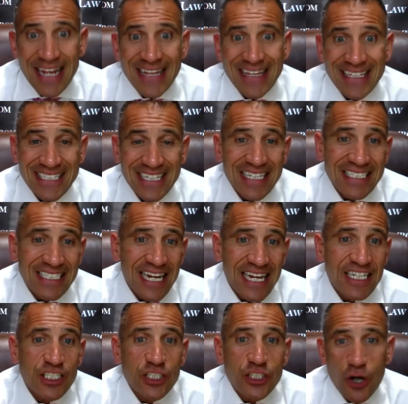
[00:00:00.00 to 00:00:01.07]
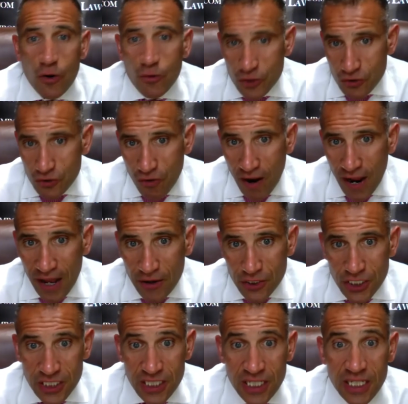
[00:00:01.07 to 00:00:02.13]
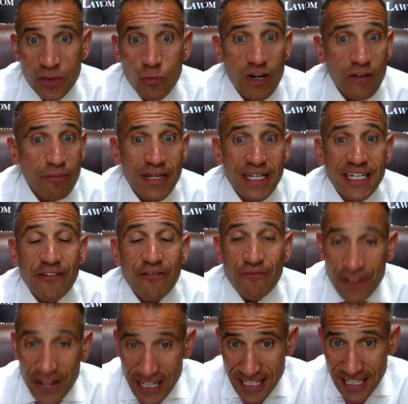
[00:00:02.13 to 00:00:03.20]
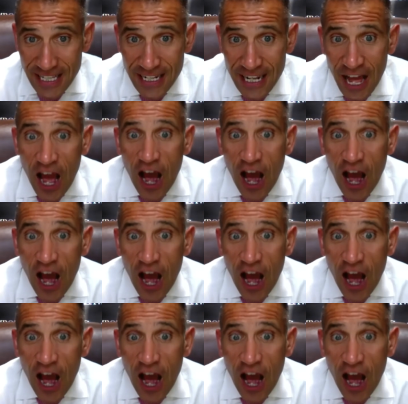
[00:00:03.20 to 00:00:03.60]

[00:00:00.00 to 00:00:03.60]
This isn't a show trial. She would have been convicted